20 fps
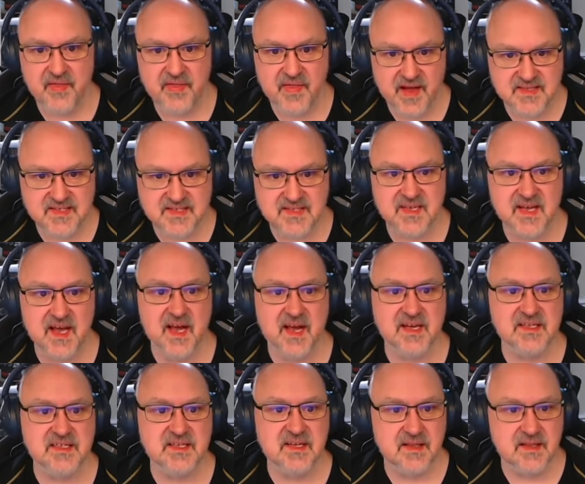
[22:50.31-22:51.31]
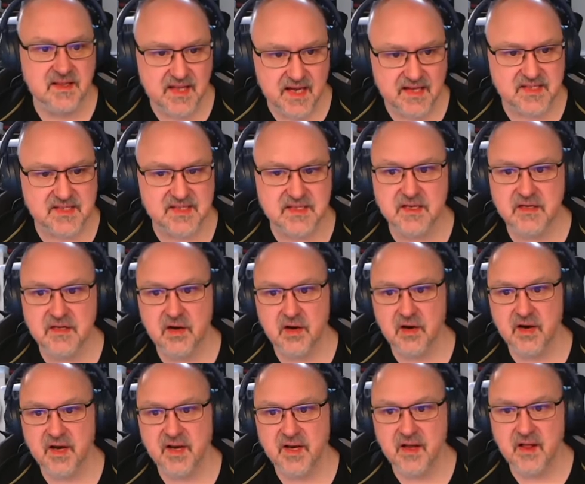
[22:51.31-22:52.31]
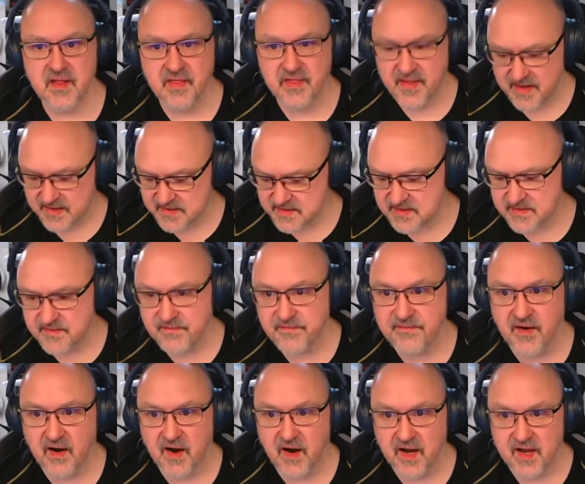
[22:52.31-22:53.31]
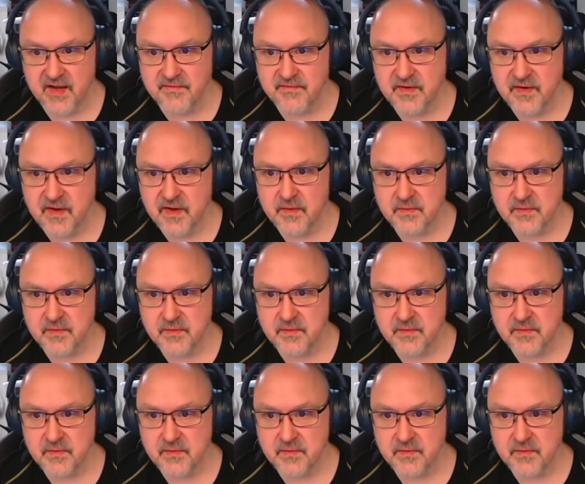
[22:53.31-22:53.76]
That's the eight, that's the nine, that's the five,